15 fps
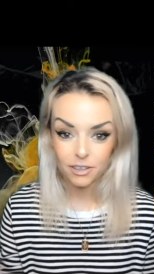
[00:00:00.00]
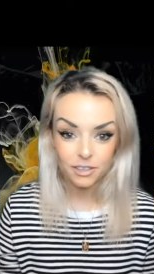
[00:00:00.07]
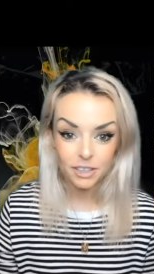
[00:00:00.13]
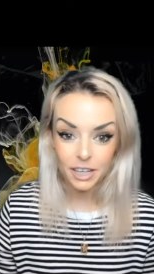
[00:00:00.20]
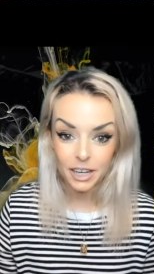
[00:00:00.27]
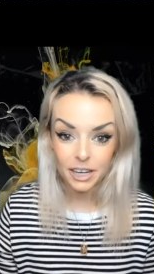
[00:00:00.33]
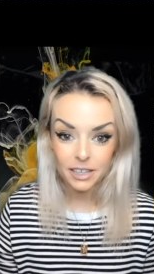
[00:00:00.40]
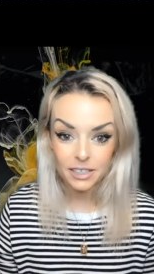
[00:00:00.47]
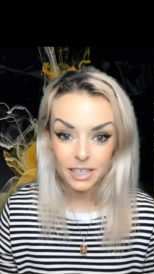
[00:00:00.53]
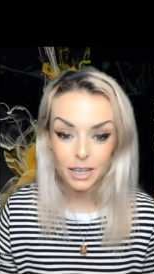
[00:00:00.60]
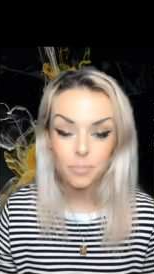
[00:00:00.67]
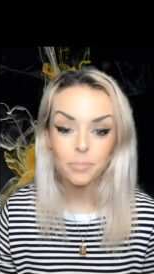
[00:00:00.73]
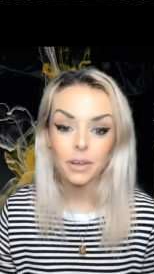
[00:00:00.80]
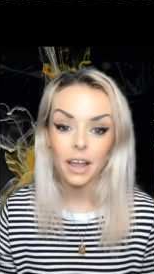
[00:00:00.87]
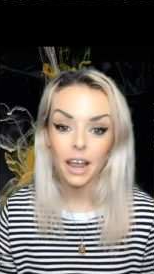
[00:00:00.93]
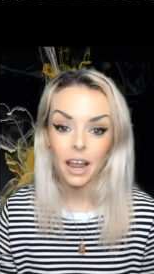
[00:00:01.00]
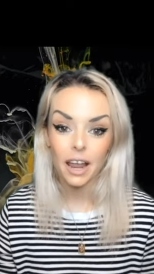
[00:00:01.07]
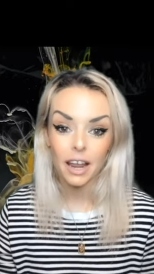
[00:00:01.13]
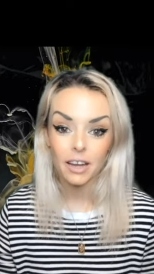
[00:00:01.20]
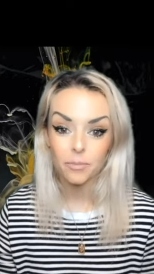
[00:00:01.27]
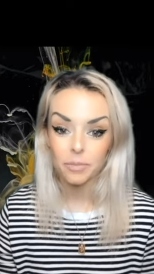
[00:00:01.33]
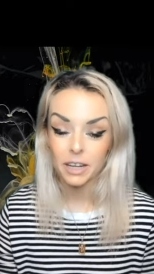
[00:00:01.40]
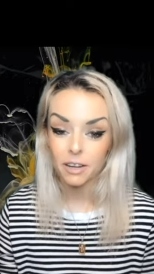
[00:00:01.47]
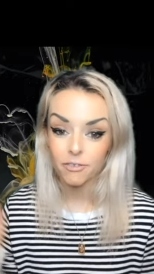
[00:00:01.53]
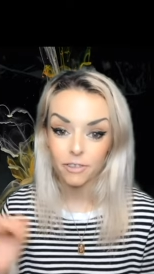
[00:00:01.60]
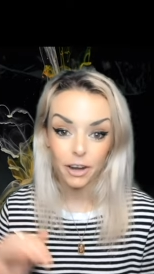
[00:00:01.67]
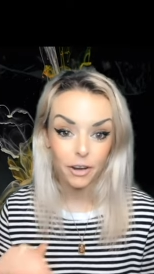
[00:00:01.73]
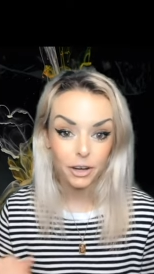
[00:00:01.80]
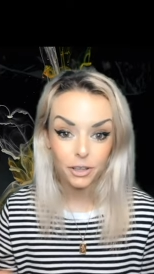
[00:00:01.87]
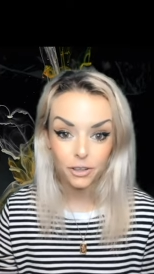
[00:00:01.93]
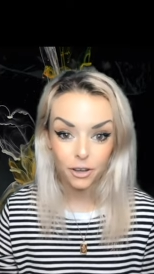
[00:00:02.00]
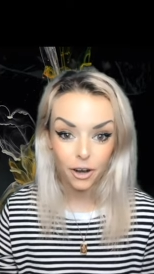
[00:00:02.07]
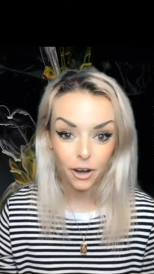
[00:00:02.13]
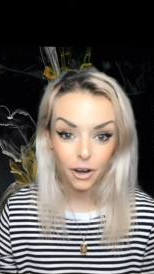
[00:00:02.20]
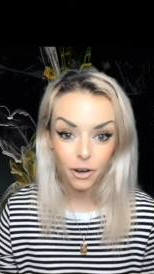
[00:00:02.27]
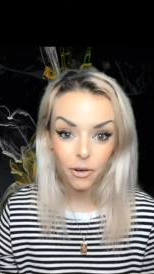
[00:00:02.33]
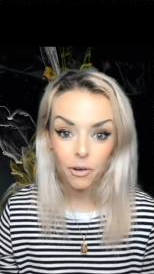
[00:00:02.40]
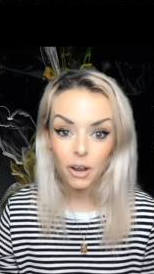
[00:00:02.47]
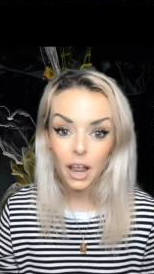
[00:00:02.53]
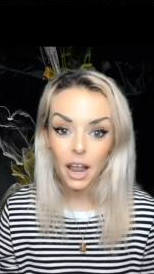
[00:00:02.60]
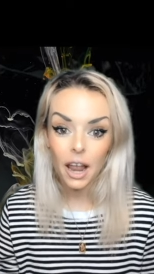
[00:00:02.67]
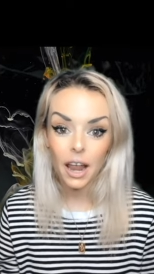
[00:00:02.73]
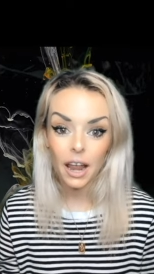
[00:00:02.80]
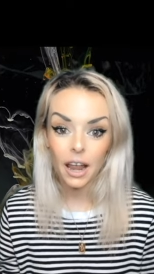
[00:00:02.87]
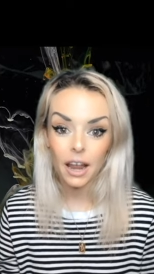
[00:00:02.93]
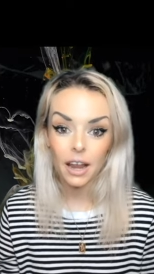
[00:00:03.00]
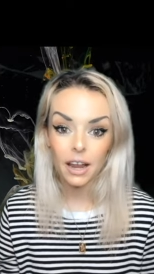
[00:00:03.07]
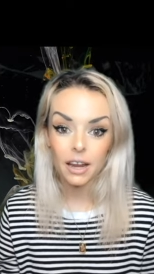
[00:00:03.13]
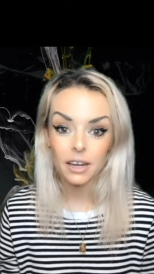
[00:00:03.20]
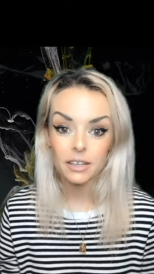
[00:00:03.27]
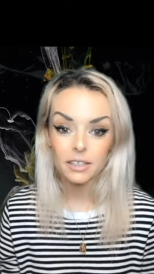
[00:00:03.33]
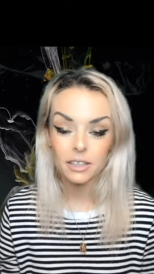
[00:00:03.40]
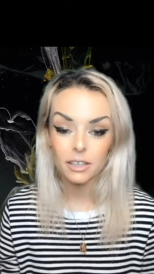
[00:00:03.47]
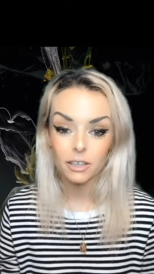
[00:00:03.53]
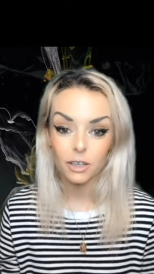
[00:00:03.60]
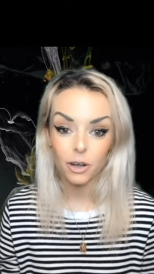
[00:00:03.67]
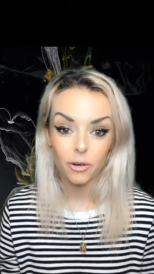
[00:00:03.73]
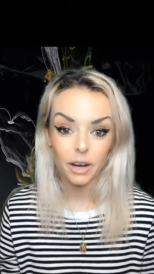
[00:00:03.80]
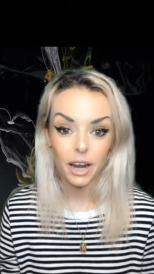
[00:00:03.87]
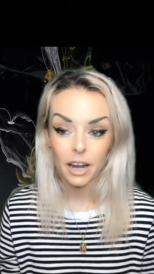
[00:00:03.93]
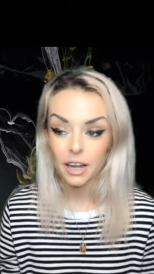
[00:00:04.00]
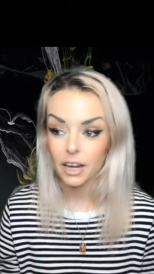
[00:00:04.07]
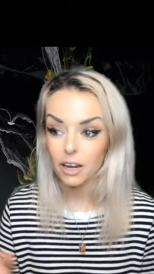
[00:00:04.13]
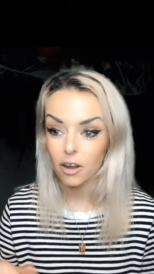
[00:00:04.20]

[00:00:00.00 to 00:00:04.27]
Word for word: digging deep and being very thorough and locating